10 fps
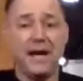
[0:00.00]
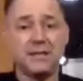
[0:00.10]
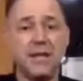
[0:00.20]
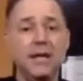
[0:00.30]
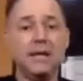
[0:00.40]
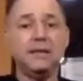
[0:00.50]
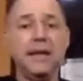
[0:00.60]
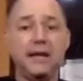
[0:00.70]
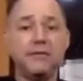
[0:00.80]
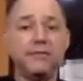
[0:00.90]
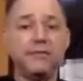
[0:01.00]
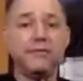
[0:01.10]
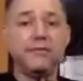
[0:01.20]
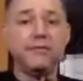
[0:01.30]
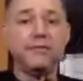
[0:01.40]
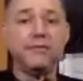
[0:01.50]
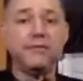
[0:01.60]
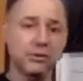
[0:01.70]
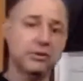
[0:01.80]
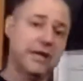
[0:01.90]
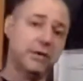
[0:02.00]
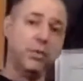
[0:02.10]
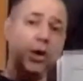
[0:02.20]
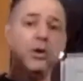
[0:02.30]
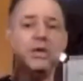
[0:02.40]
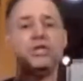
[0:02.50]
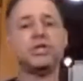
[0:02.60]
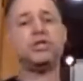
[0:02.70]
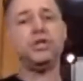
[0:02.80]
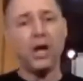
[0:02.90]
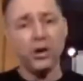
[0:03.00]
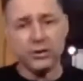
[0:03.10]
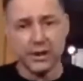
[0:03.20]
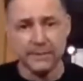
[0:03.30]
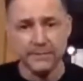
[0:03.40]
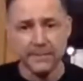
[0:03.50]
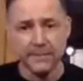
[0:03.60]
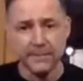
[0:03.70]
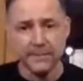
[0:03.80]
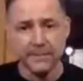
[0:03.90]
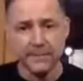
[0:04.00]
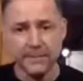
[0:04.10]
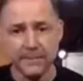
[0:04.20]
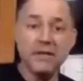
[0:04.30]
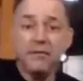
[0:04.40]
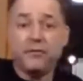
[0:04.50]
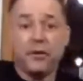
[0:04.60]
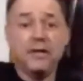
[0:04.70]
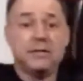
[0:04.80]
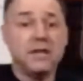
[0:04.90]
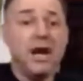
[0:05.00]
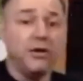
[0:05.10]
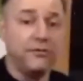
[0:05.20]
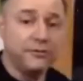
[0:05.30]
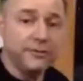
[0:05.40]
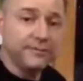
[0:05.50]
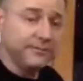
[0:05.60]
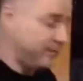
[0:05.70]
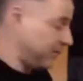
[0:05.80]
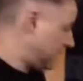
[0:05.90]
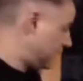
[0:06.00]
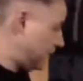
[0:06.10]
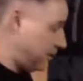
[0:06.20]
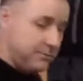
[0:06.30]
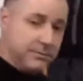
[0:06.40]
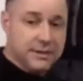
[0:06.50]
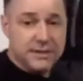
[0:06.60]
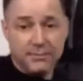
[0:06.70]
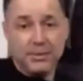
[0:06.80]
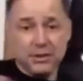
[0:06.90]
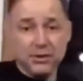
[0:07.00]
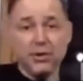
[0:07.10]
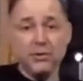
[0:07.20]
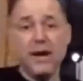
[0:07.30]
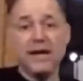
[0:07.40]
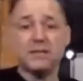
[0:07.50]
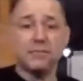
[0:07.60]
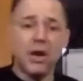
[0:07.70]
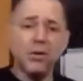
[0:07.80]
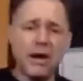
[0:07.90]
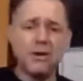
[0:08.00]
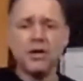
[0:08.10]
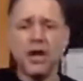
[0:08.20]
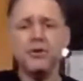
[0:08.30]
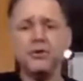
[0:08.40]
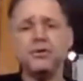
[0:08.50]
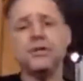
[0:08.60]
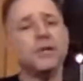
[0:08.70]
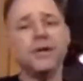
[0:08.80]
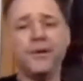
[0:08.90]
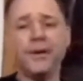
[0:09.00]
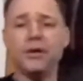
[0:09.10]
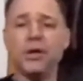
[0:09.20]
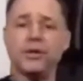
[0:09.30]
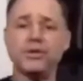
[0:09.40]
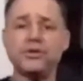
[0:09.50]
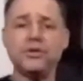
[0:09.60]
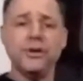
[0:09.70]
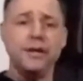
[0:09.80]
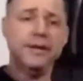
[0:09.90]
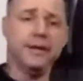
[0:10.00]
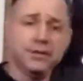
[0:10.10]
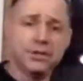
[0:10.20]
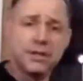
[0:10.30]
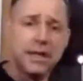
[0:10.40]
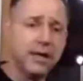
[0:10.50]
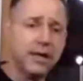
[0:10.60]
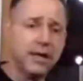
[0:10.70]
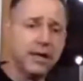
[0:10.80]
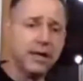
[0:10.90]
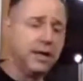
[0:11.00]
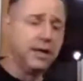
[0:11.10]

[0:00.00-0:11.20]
that for everyone around looks like, whoa, he just knows it, right? Even for himself. Because you ask him, how you do this? Oh, I don't know. I just do it. But the